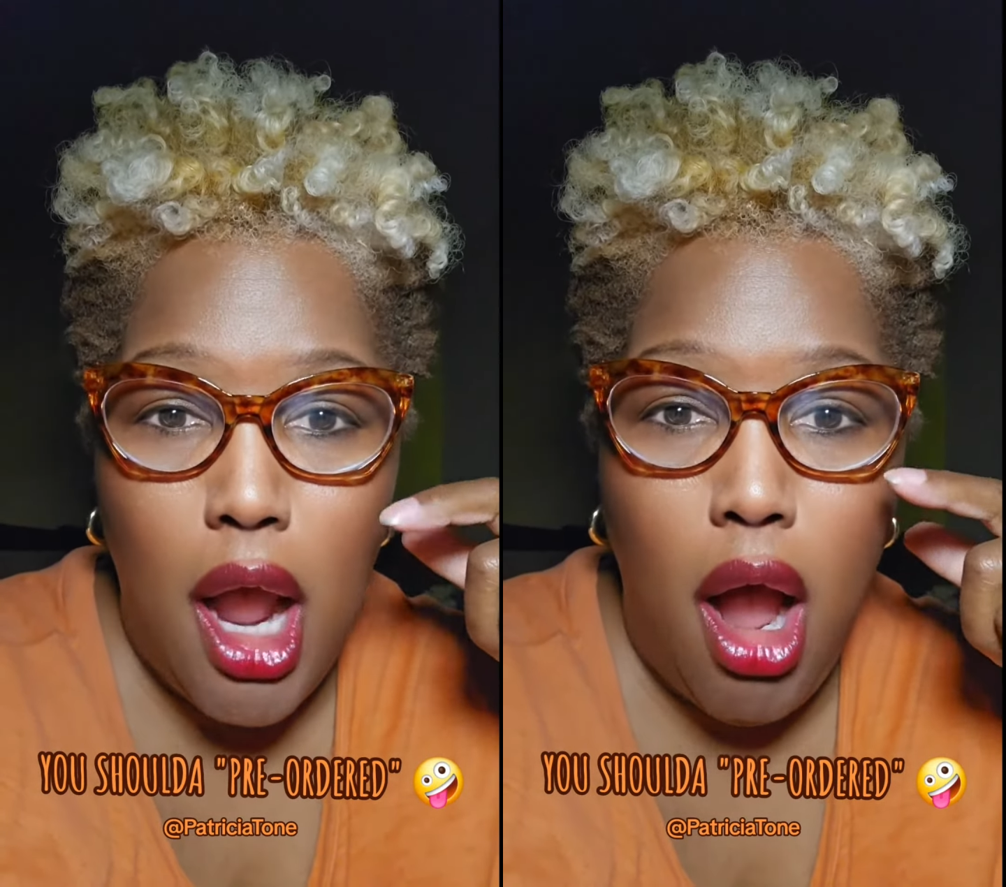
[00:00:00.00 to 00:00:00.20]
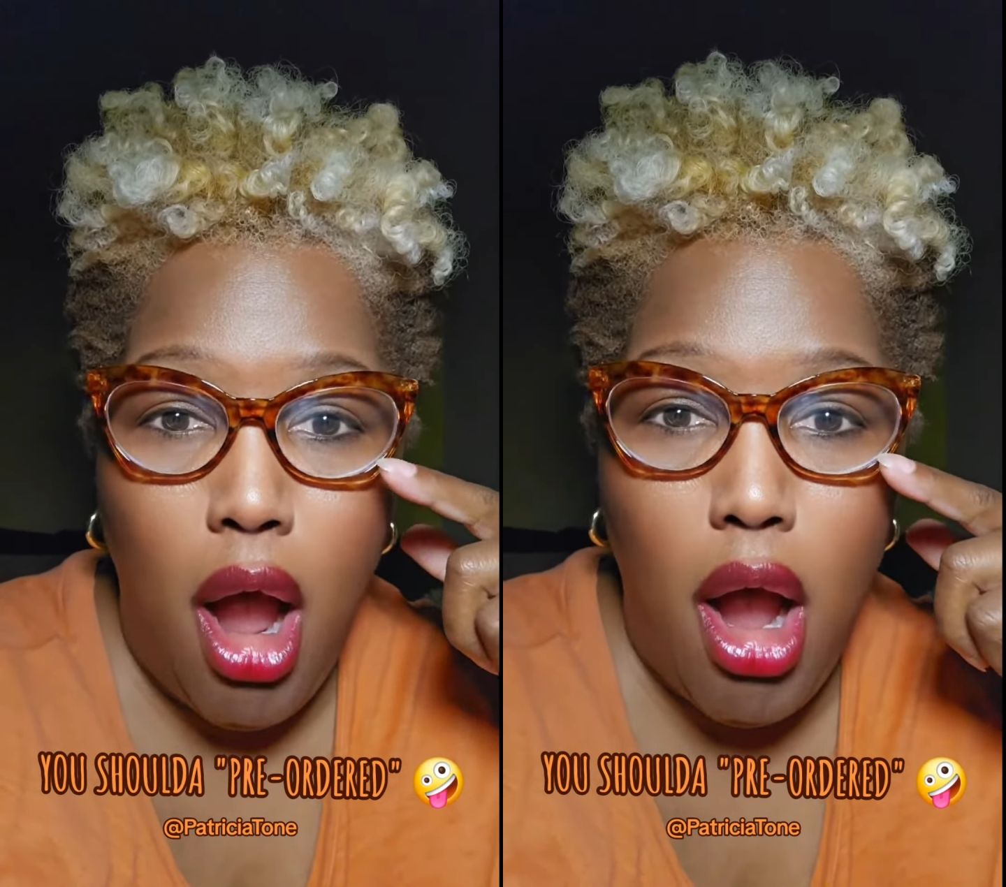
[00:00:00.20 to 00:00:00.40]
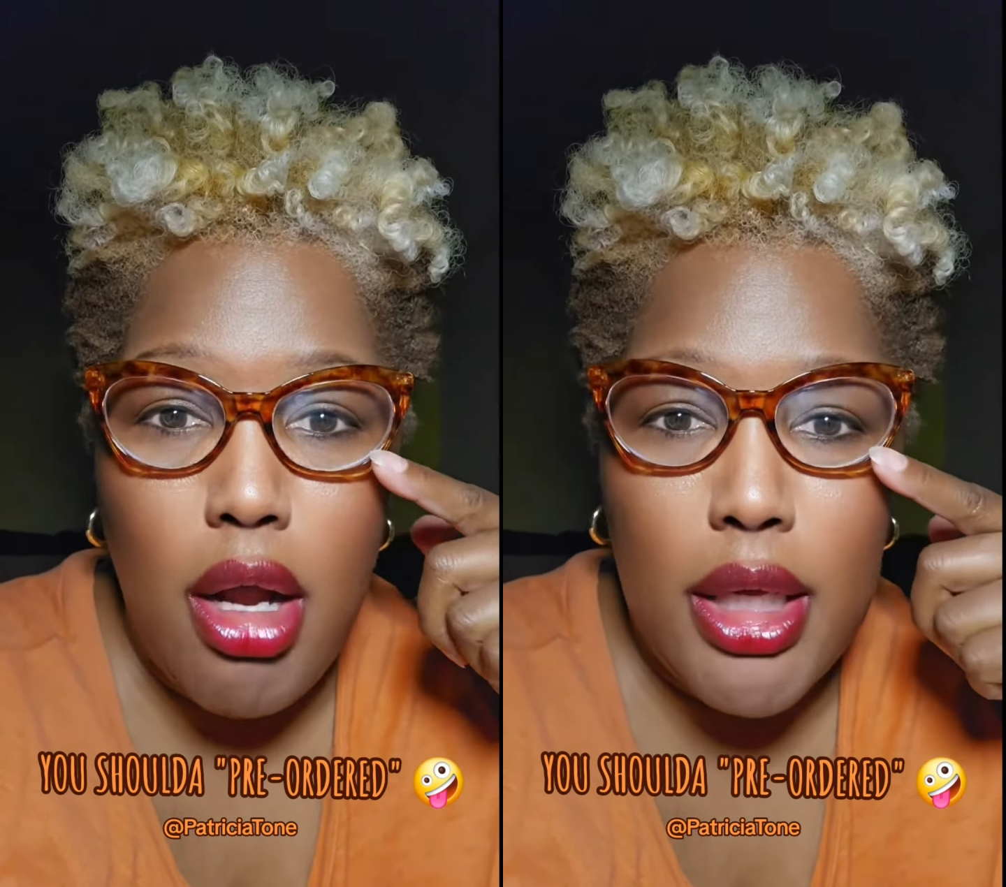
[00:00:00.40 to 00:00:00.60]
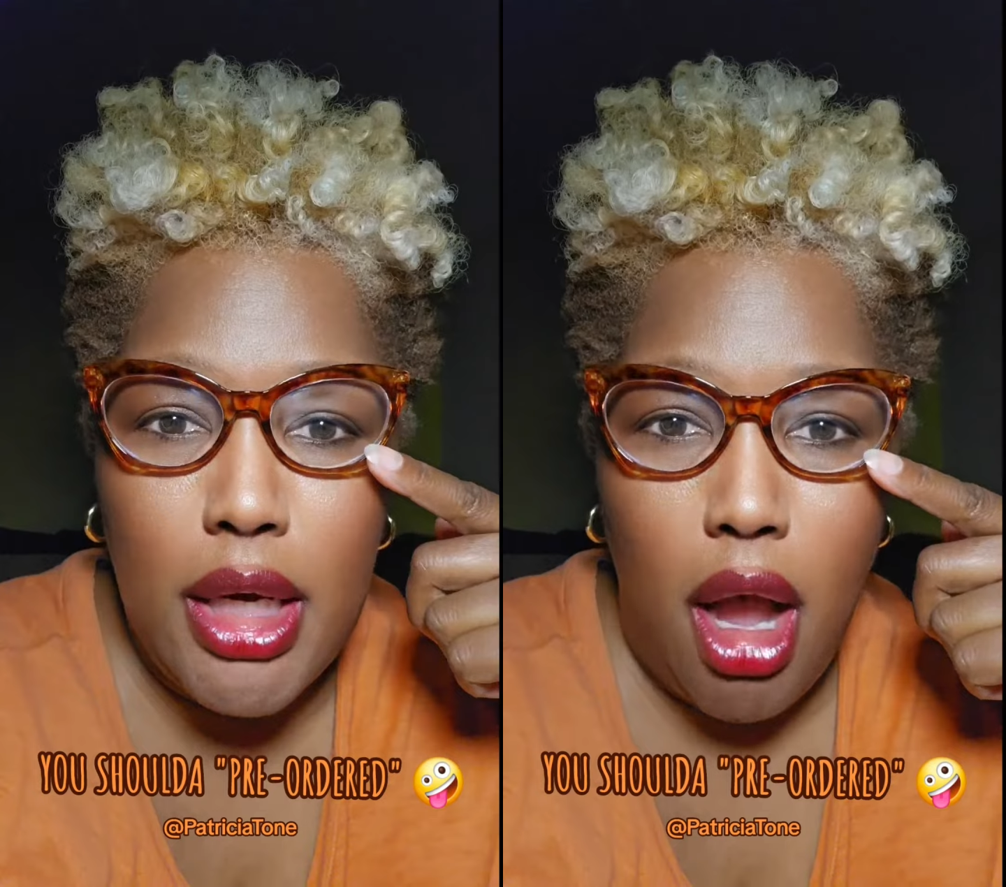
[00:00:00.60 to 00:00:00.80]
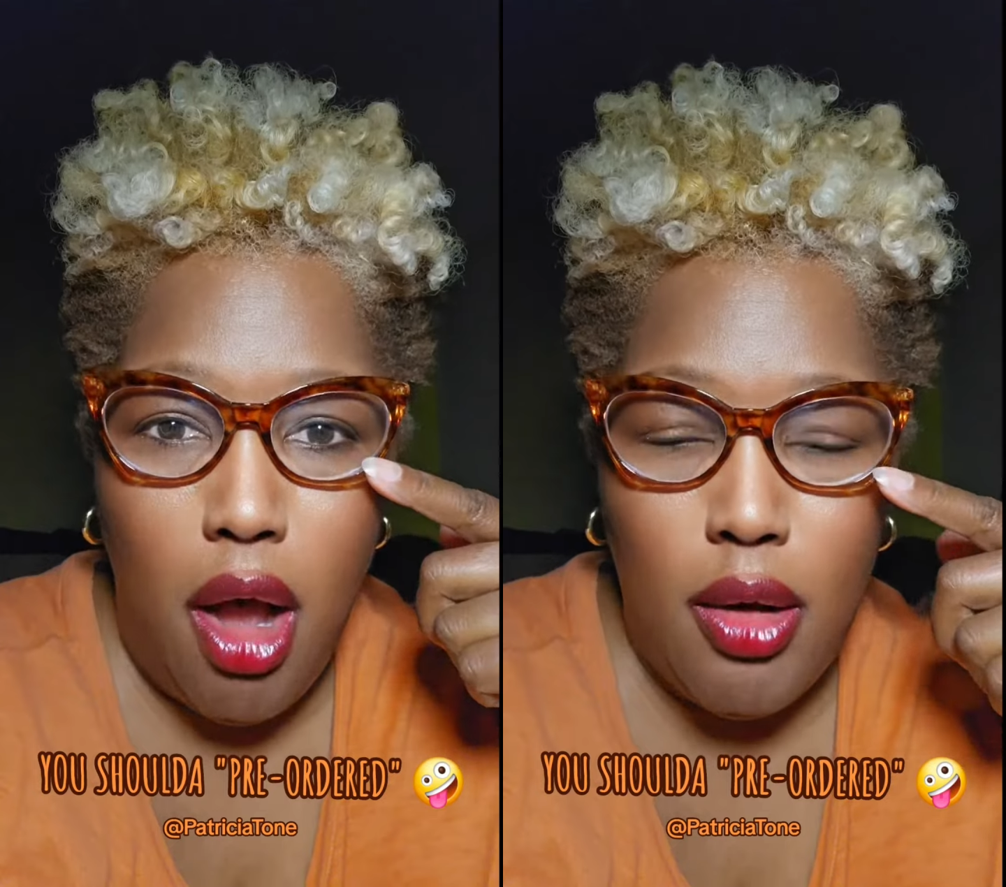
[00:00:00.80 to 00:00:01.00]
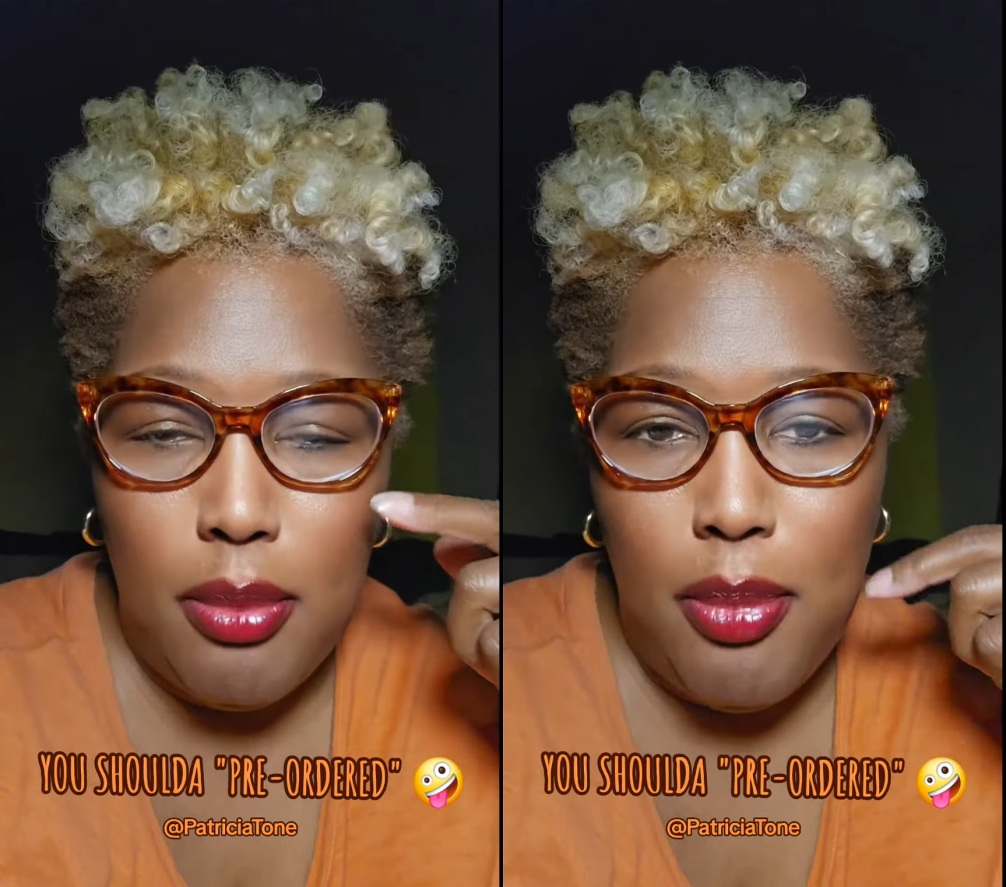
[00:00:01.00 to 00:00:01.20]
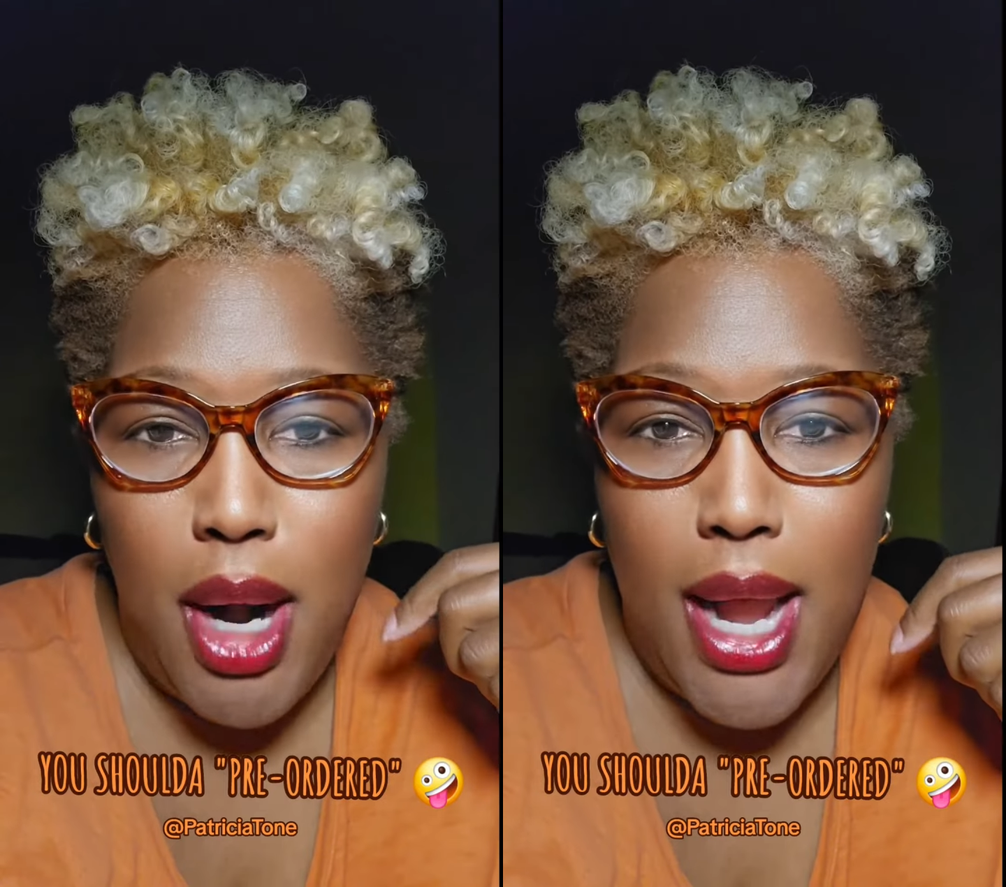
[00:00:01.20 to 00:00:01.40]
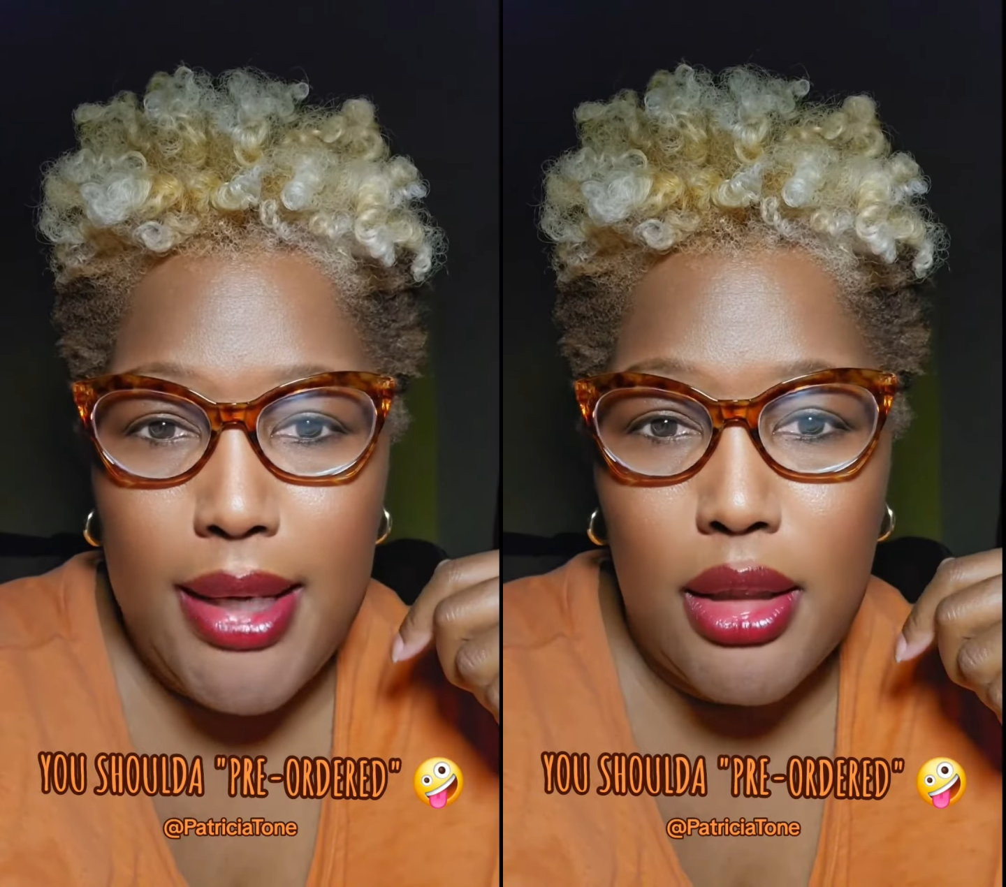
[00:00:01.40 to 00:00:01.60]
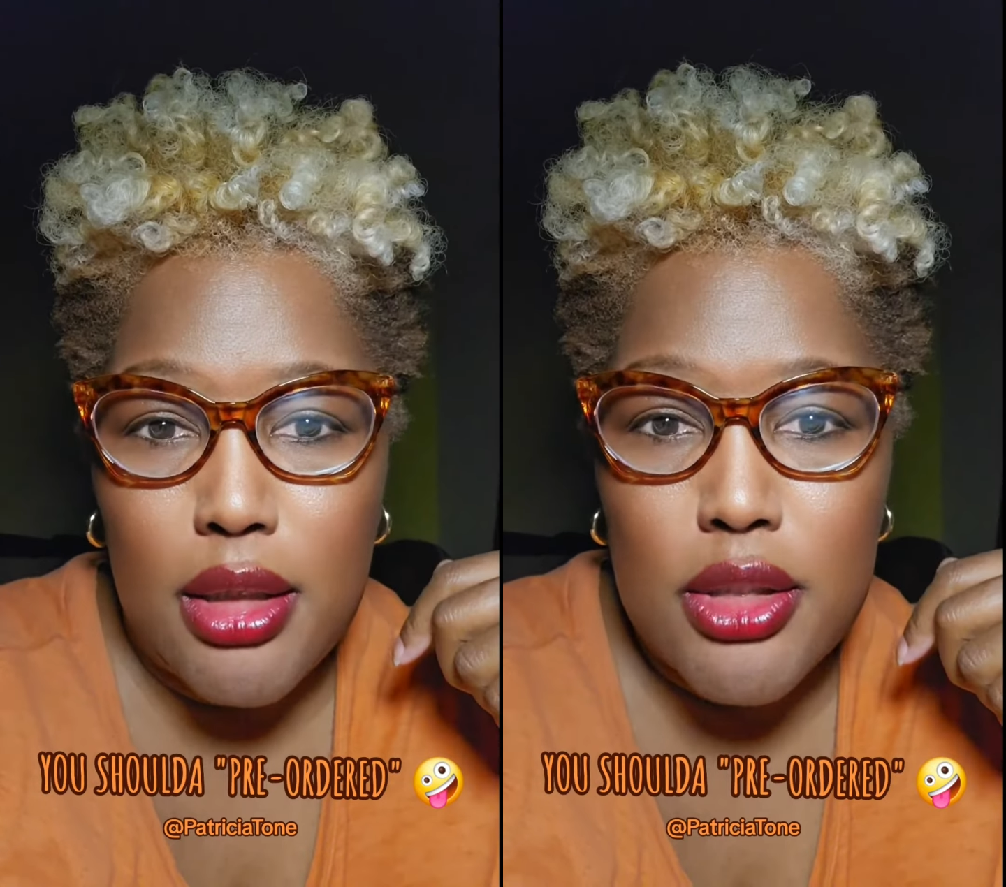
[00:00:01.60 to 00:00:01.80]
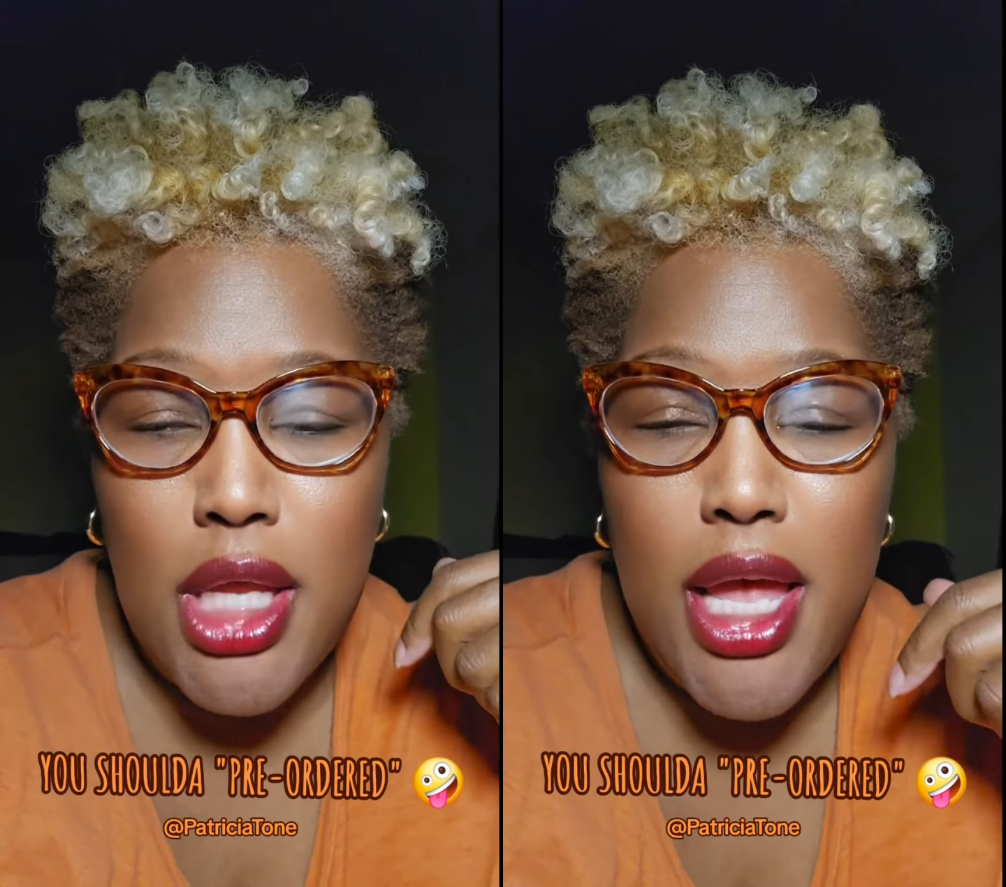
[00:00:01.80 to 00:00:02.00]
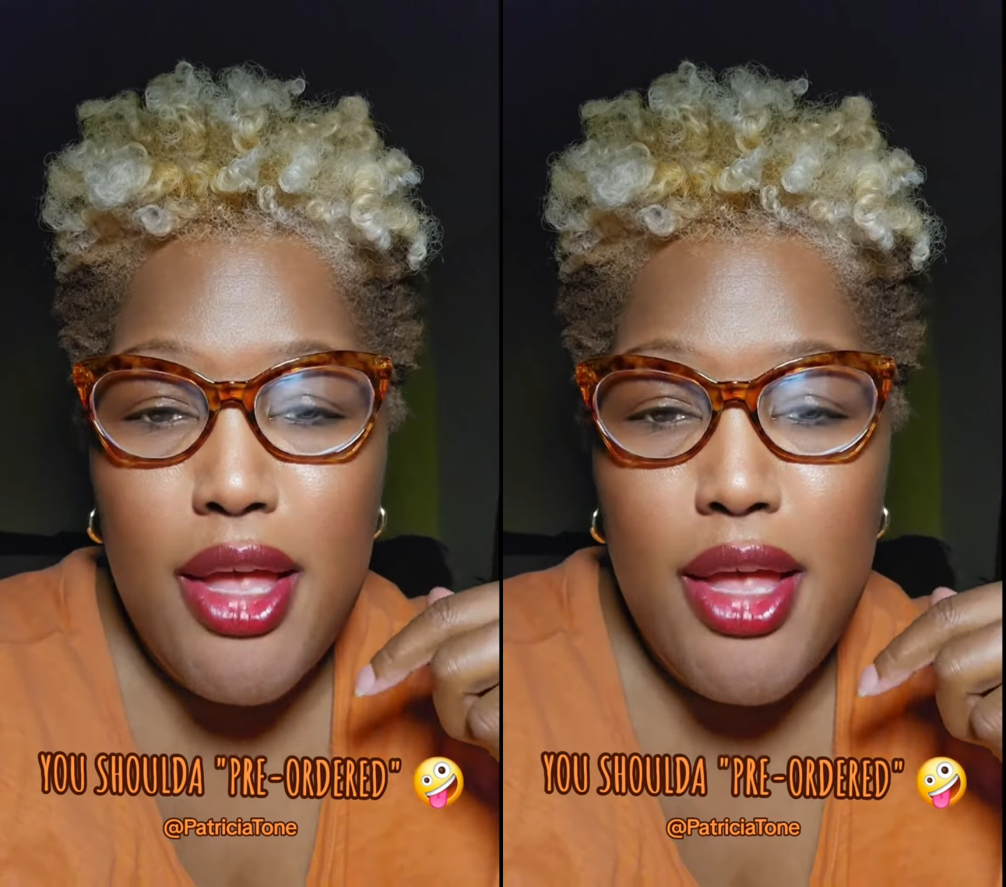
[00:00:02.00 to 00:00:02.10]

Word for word: hogging all the products